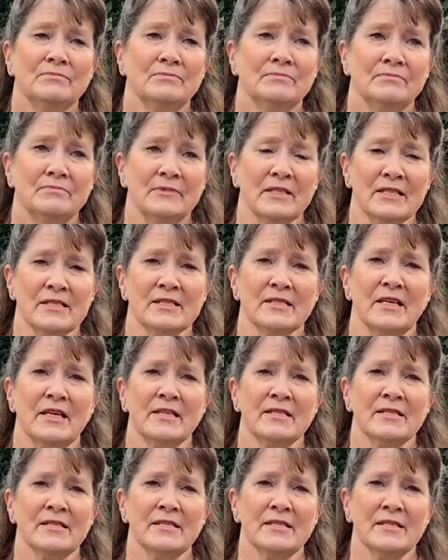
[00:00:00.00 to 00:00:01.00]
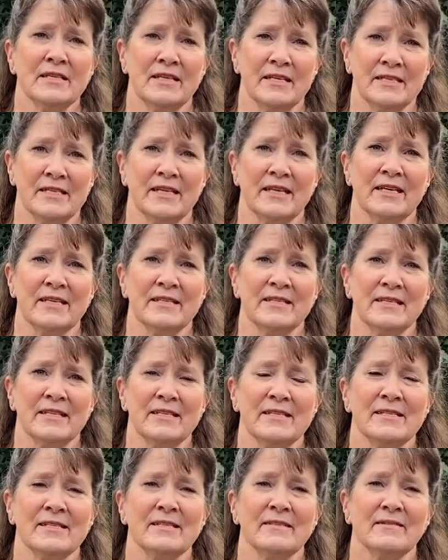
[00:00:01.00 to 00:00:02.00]
his lungs, his
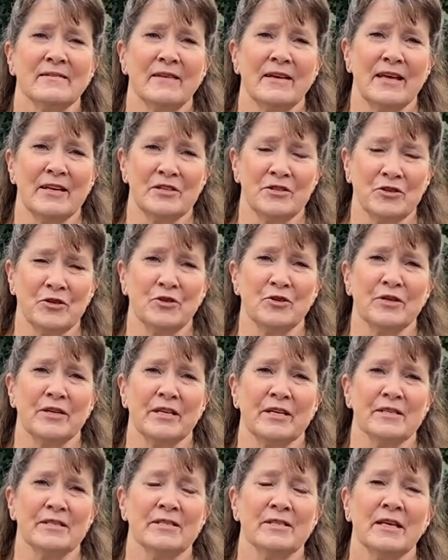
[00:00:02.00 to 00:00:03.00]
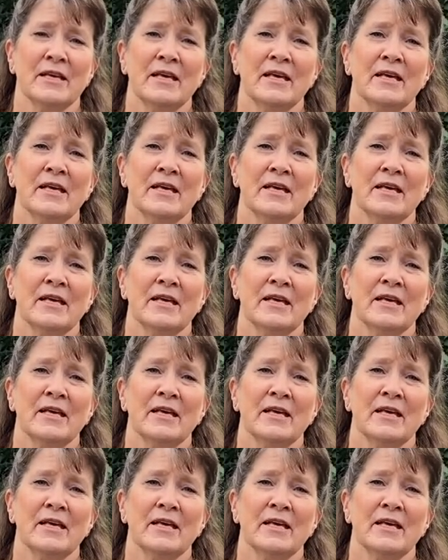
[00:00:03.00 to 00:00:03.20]
kidneys, and his corneas.